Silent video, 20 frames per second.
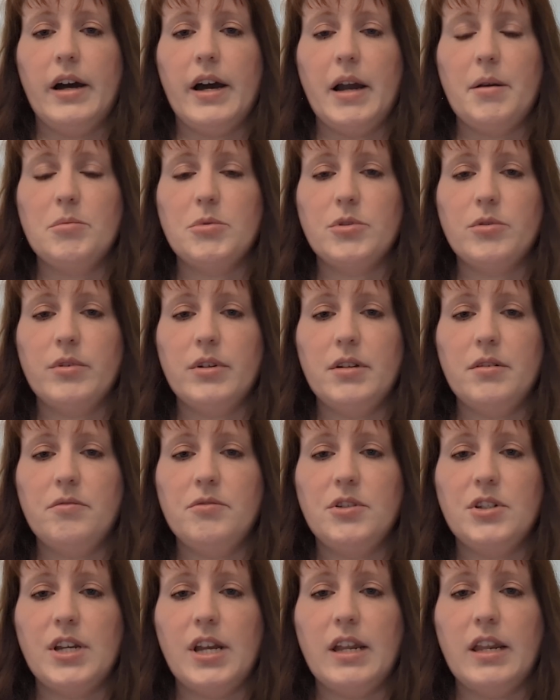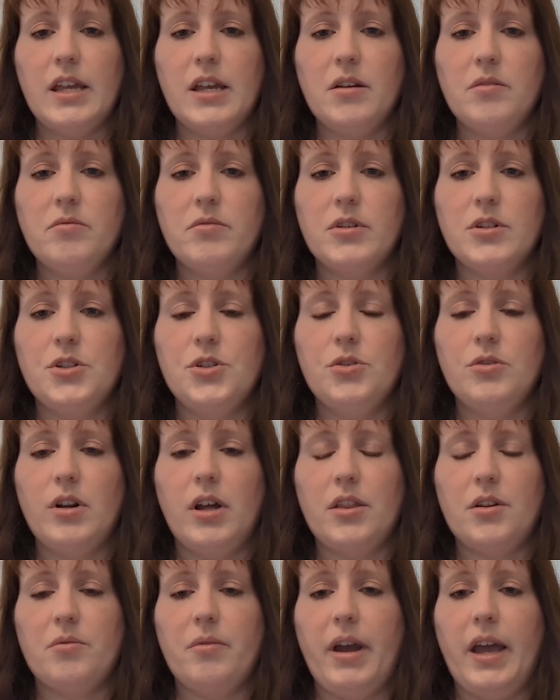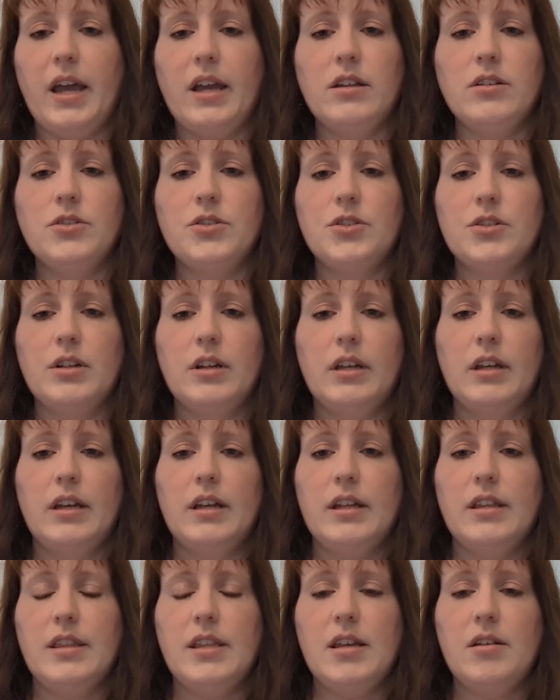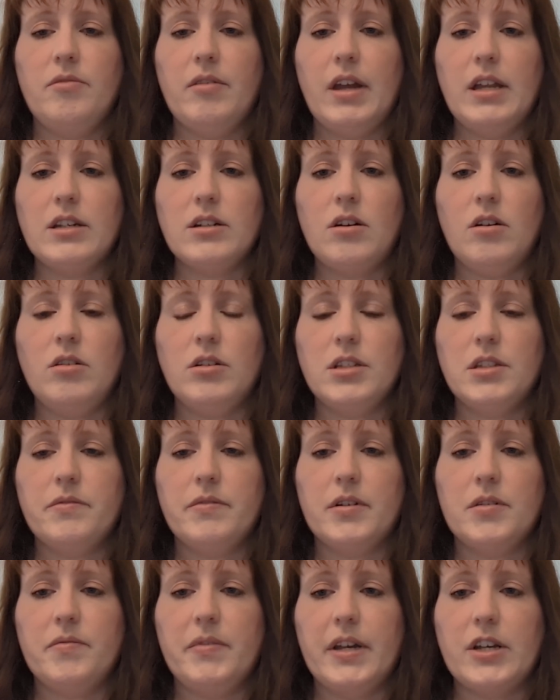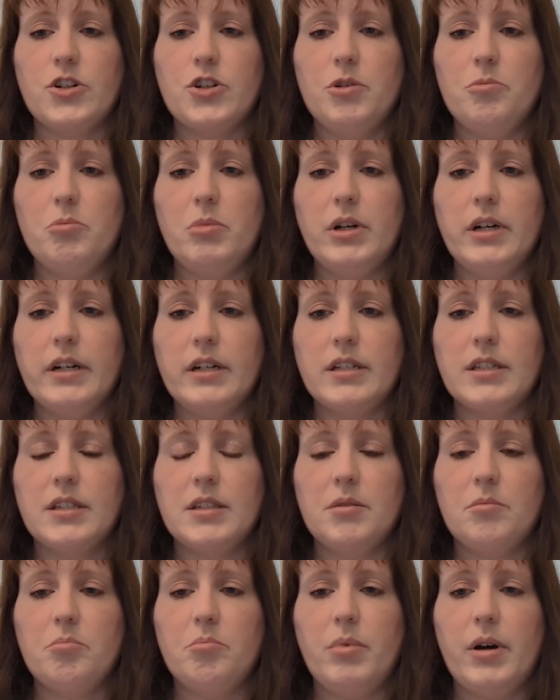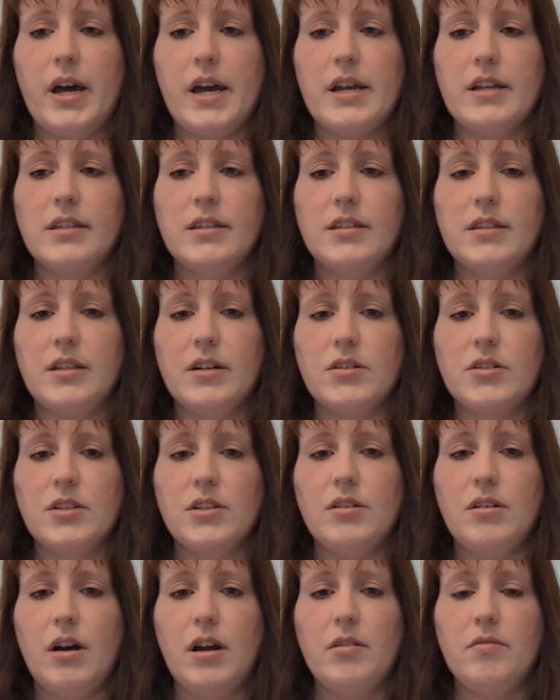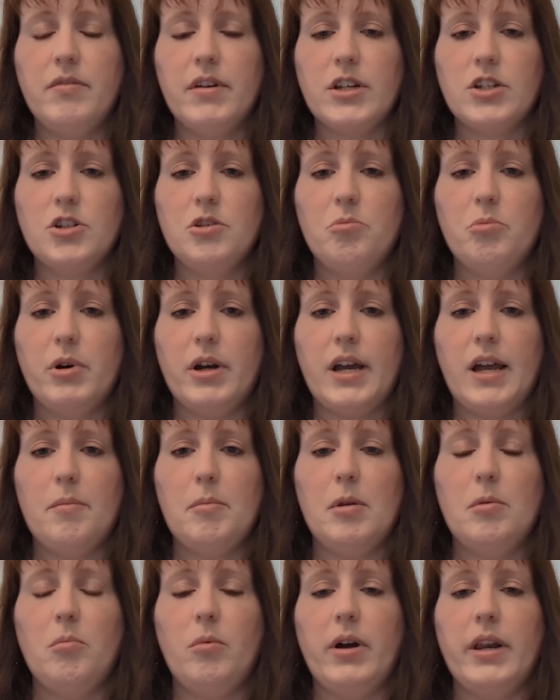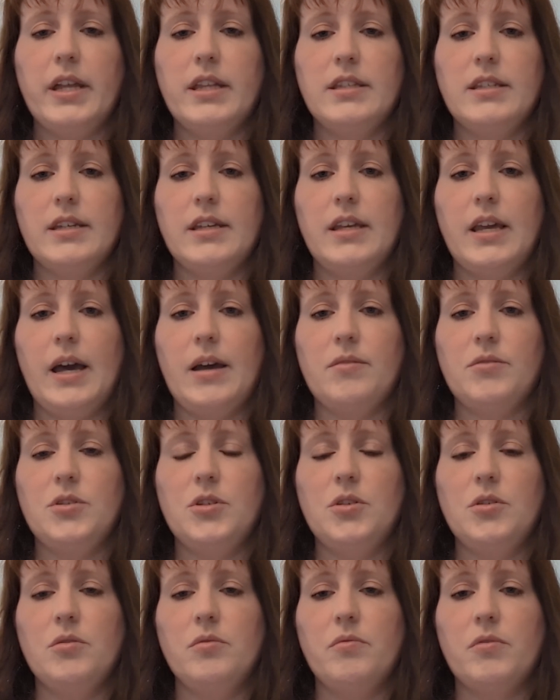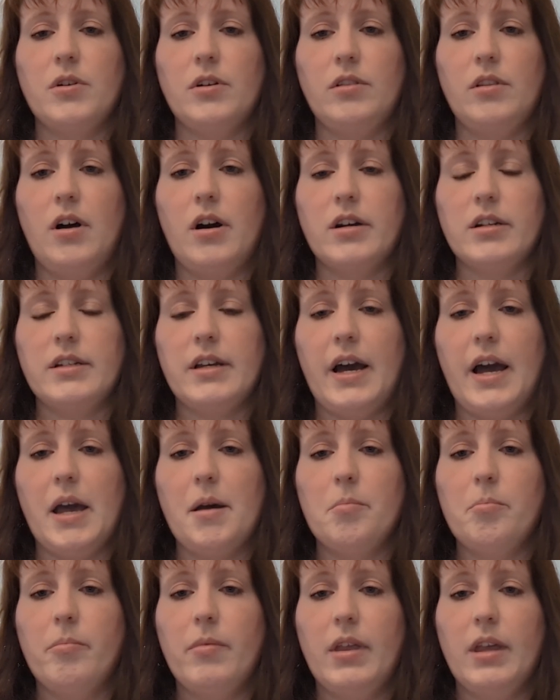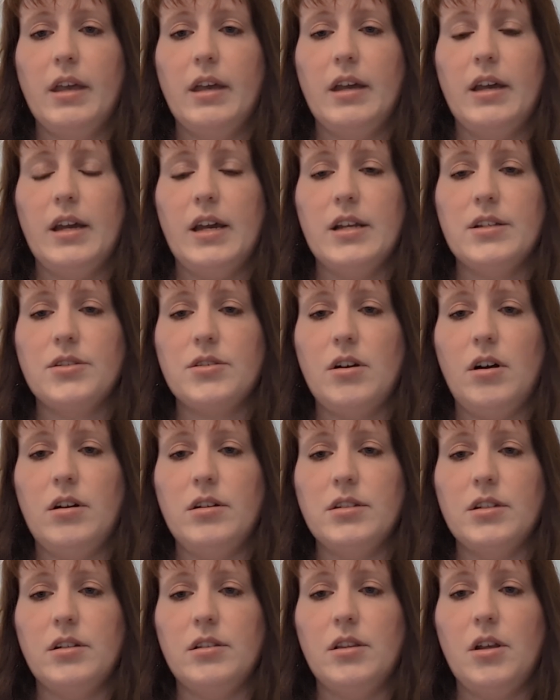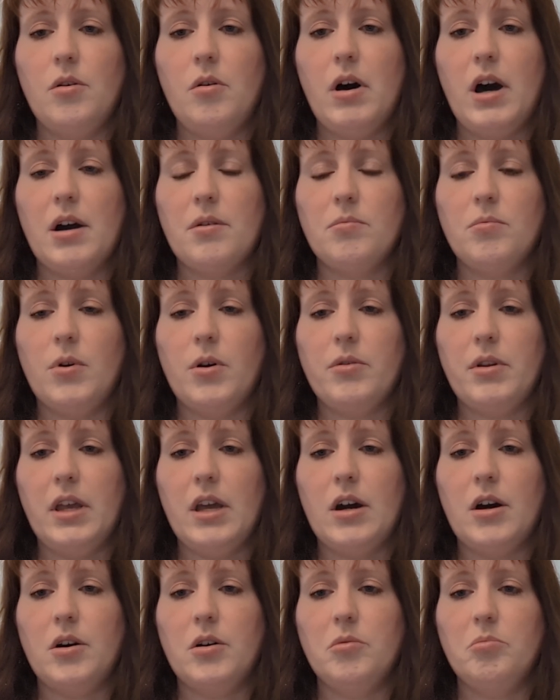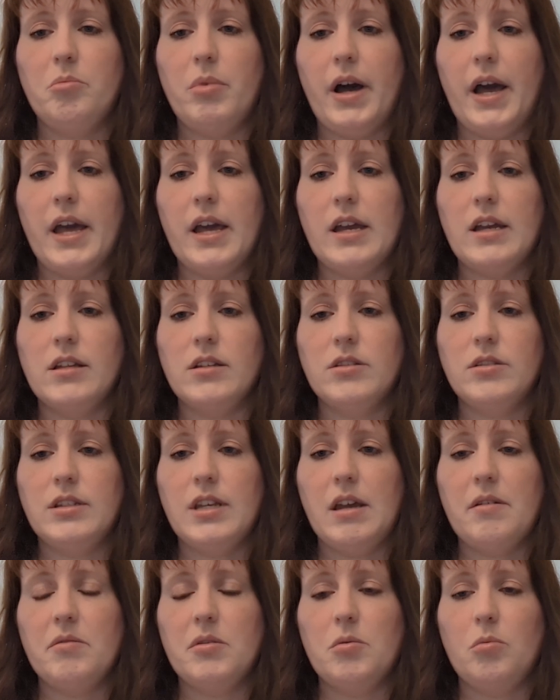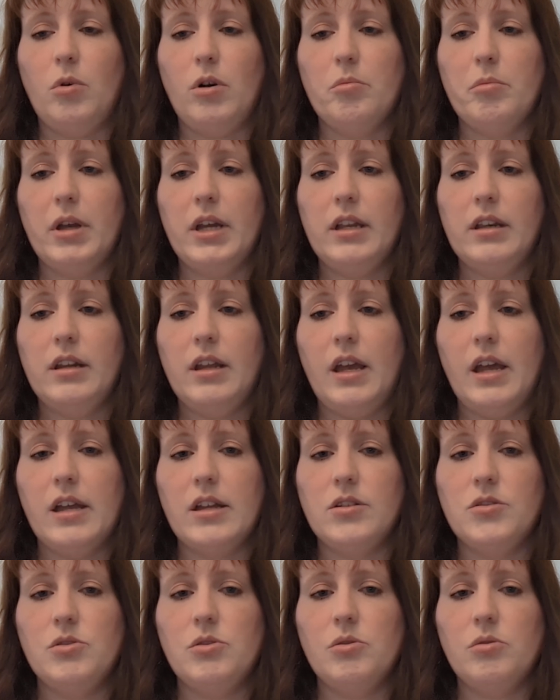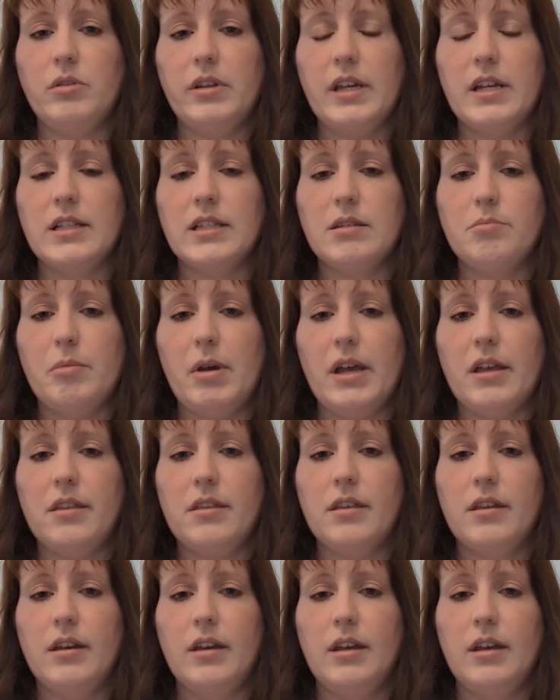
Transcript: I'm sort of cheating for June on the Range. The event calls for fiction books, but there's a nonfiction book I've been wanting to get to for a long time. It's called Aloha, Rodeo by David Wolman and Julian Smith.